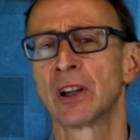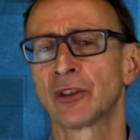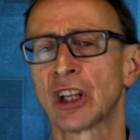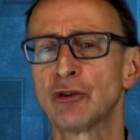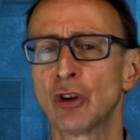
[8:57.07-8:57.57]

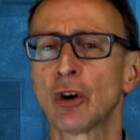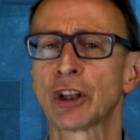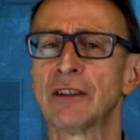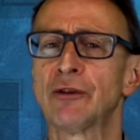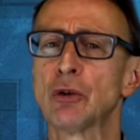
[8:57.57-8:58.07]
did not
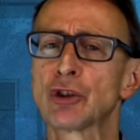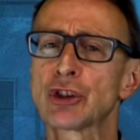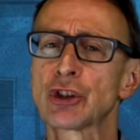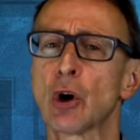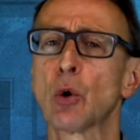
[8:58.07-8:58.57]
give you
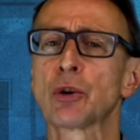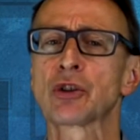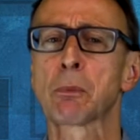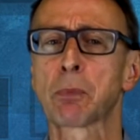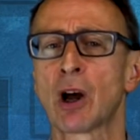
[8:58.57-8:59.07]
sole
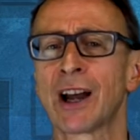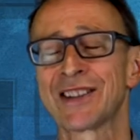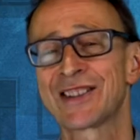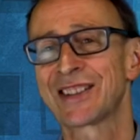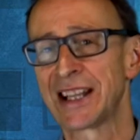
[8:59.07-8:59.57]
supplier
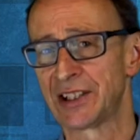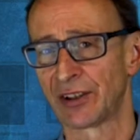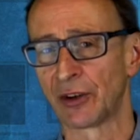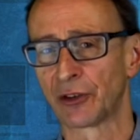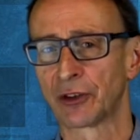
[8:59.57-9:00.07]

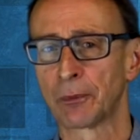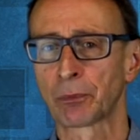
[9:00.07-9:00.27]
status,